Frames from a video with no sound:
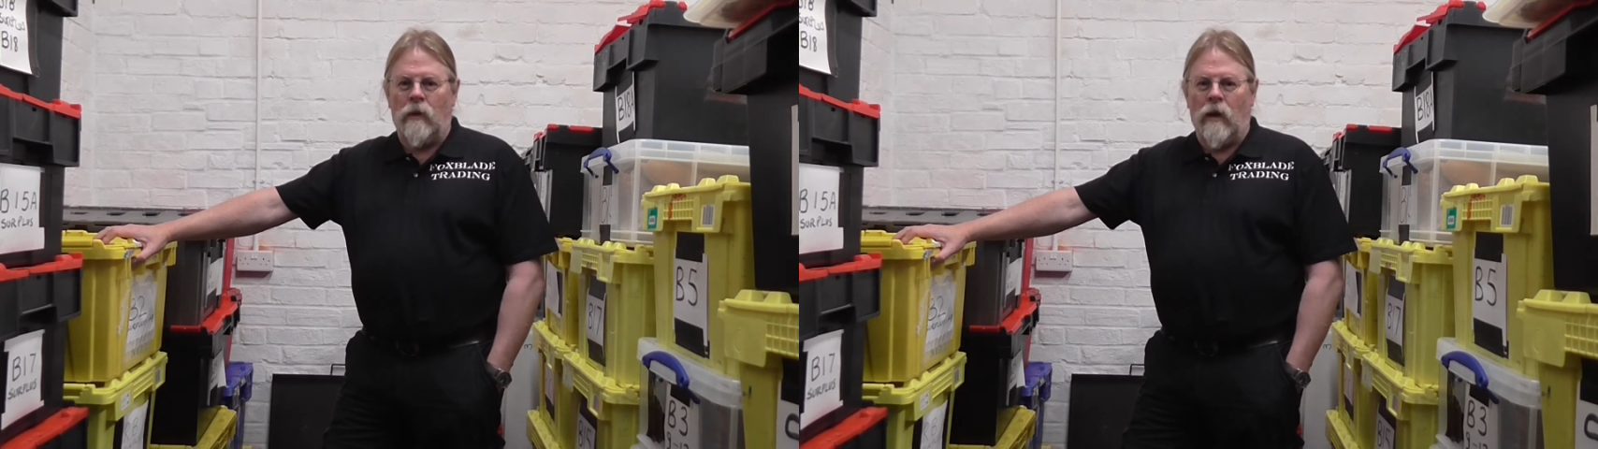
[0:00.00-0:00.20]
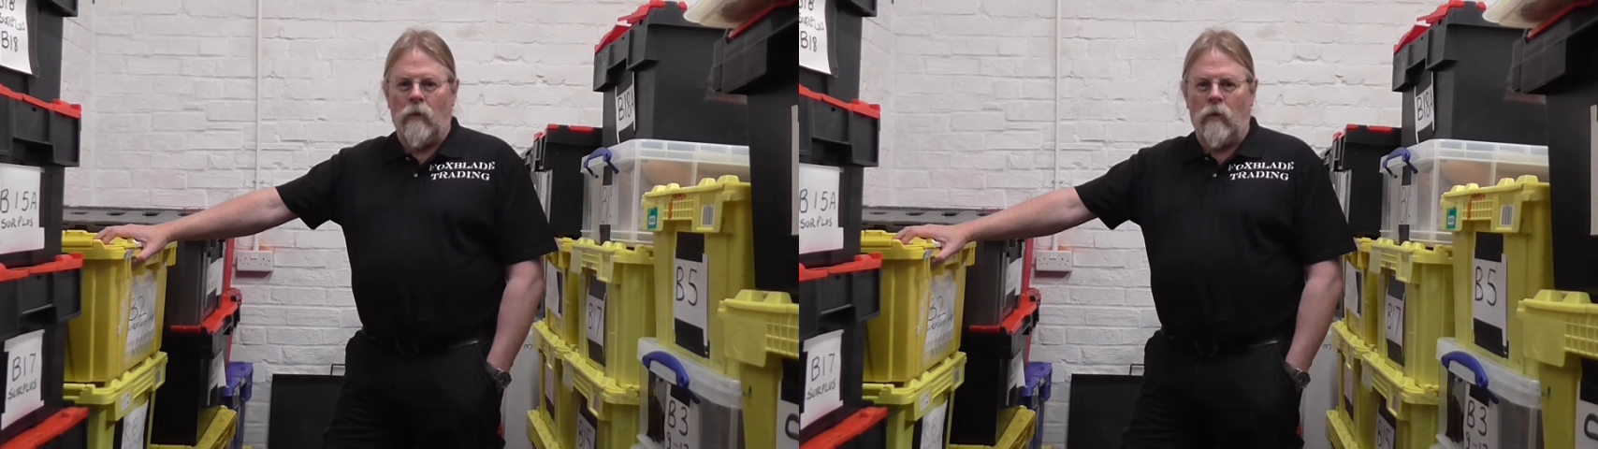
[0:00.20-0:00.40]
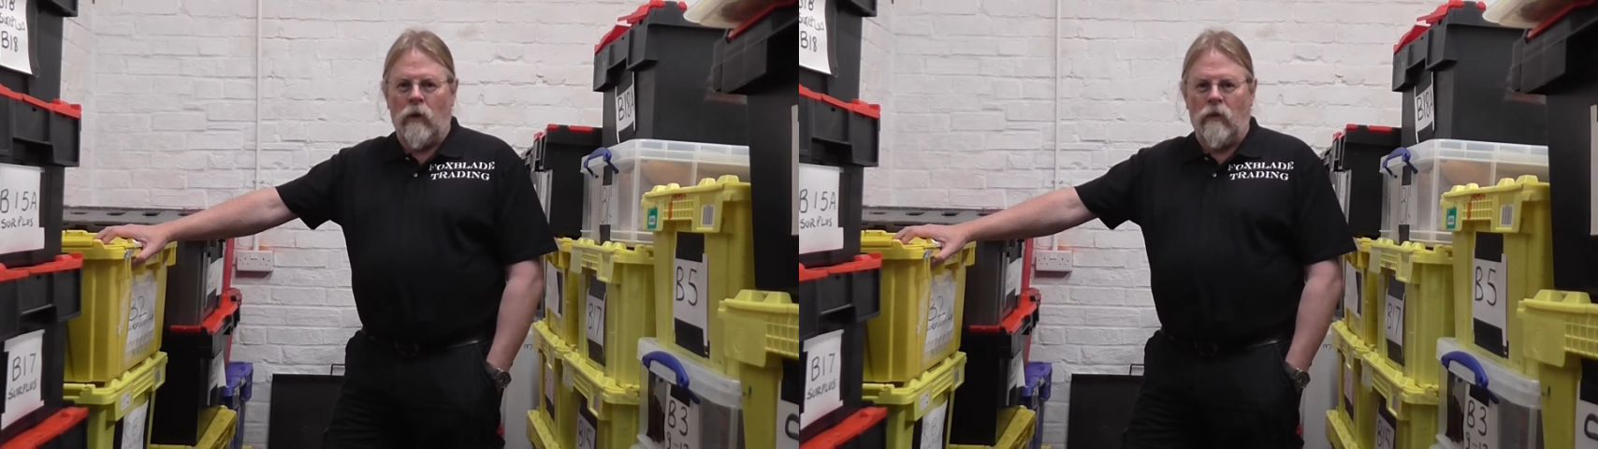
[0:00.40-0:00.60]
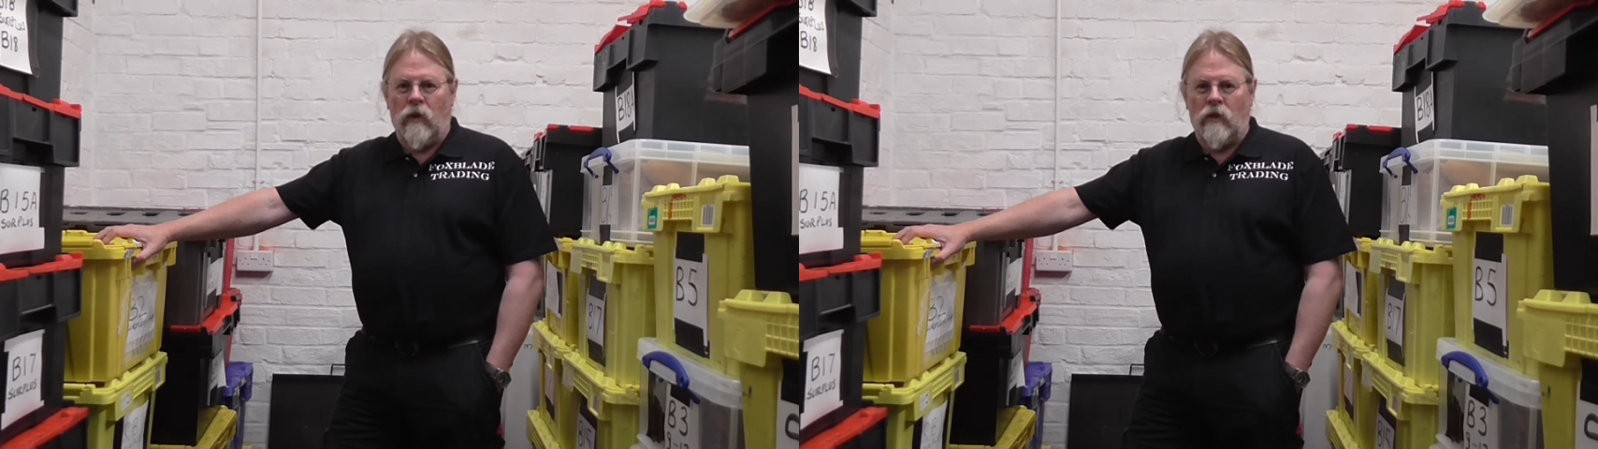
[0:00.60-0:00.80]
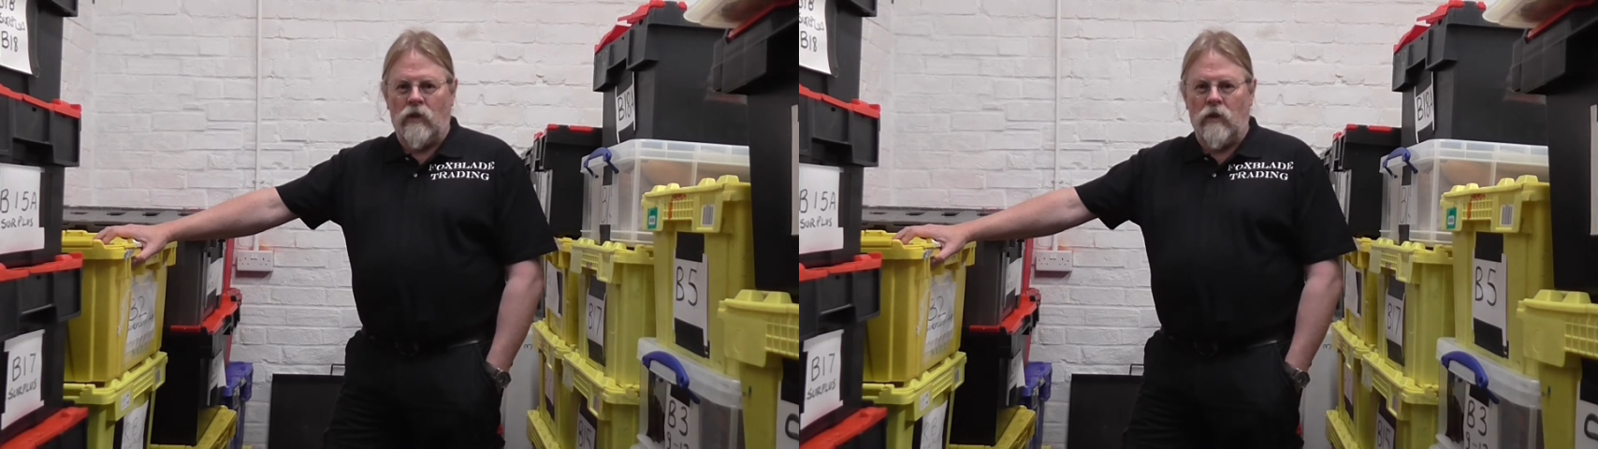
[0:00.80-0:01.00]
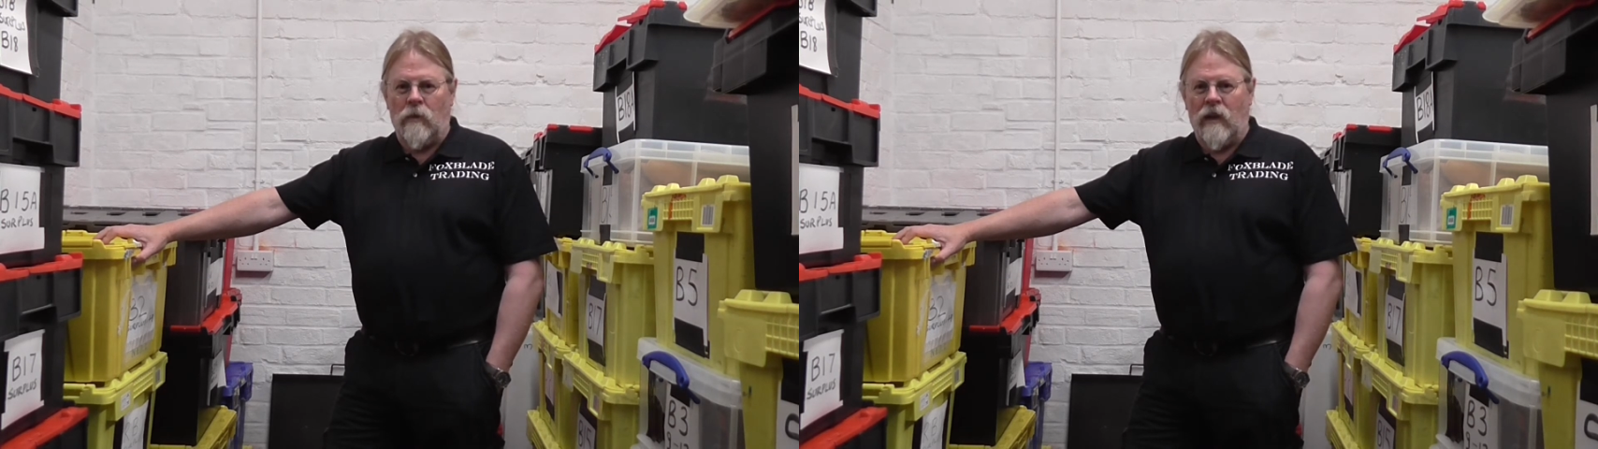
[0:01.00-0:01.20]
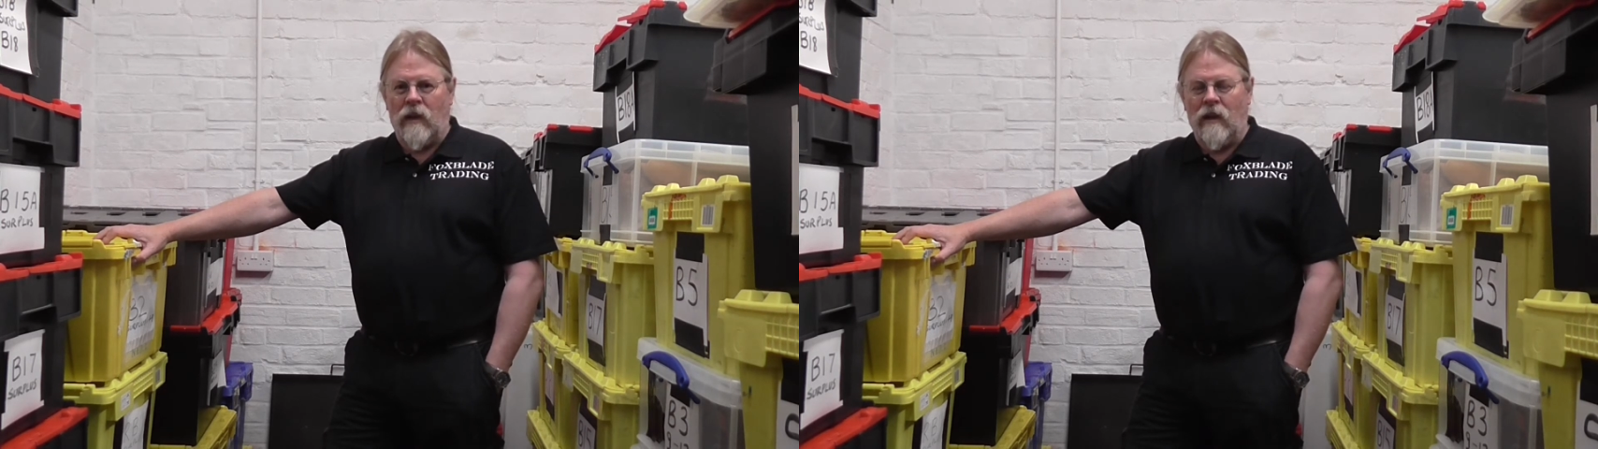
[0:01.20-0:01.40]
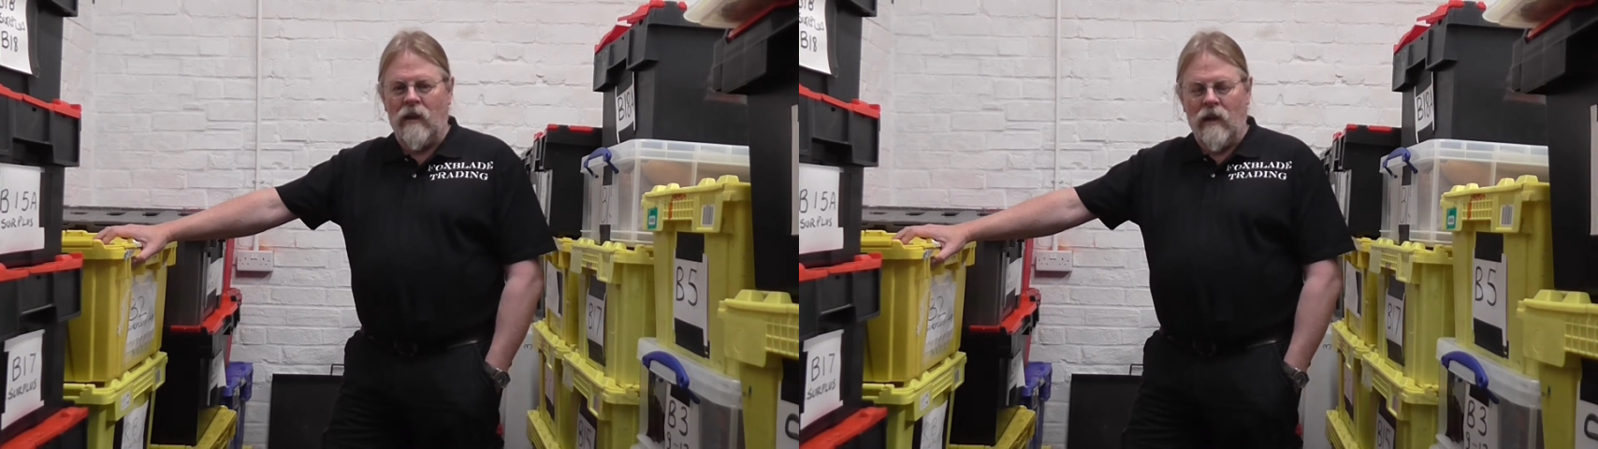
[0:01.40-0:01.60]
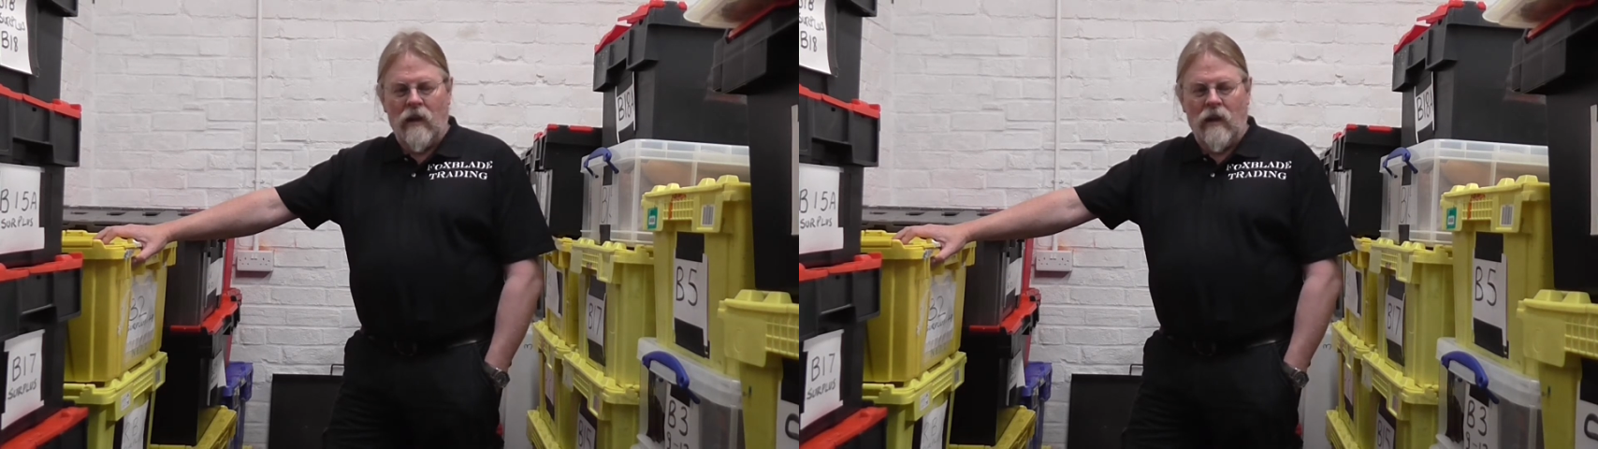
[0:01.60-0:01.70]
become a qualified shoemaker.